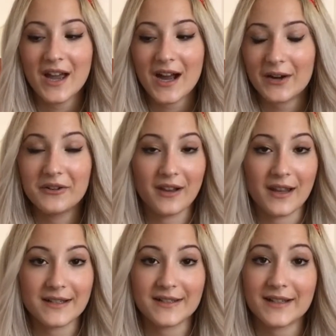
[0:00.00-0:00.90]
I
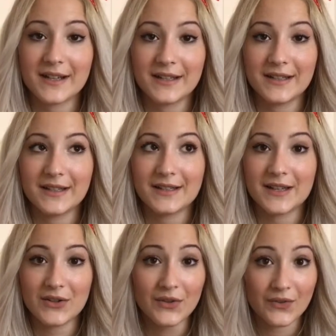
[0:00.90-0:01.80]
realized that I needed
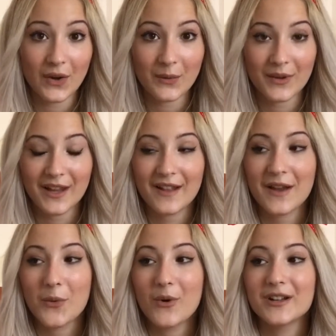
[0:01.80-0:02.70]
a new phone, and
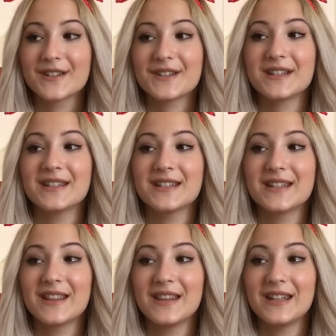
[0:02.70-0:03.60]
I wanted
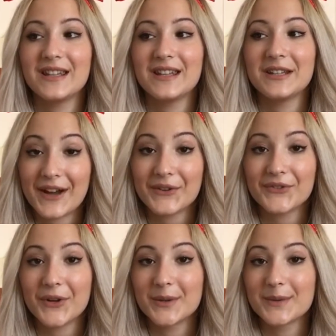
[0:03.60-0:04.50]
the
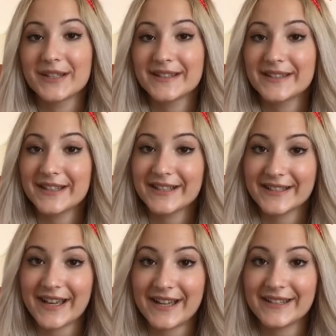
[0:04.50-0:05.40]
iPhone
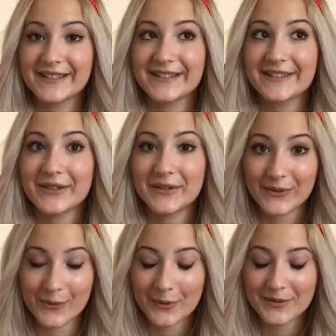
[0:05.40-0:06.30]
6s
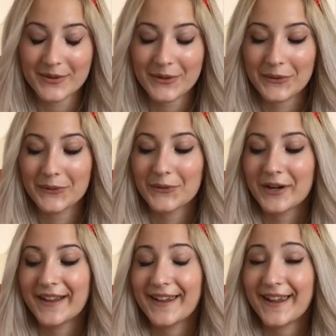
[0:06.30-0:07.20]
rose gold for
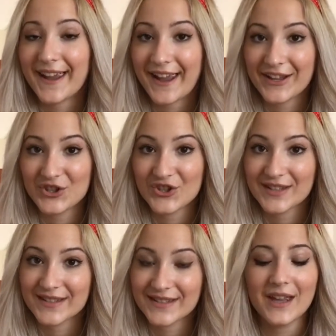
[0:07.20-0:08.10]
like
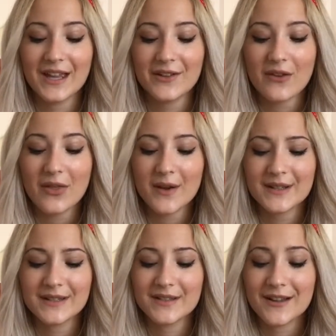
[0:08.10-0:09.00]
ages. Even though
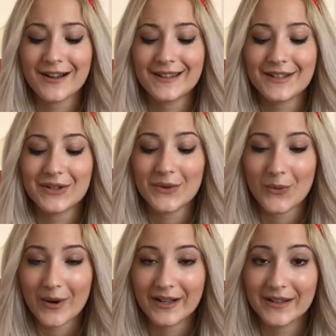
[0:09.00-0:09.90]
it's not a new
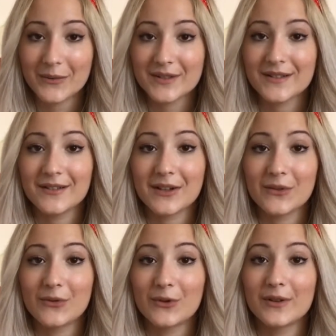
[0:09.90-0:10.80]
one, I wasn't
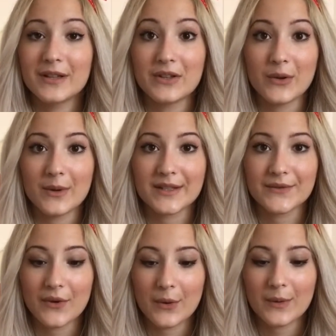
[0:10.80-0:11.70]
looking for the
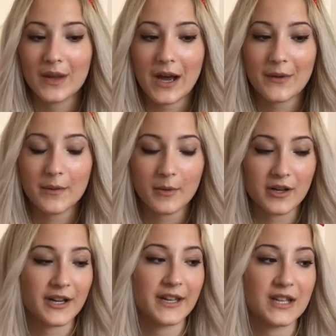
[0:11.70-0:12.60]
newest phone on the market.